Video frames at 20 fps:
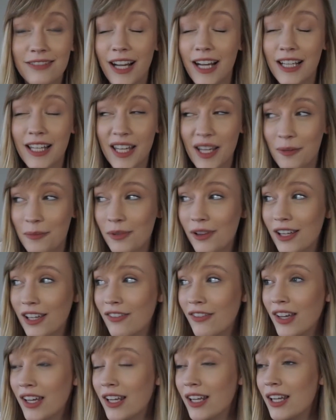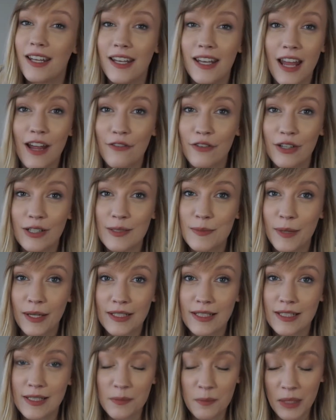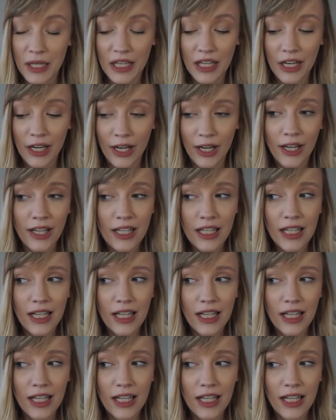I can't believe it. Never expected to be here.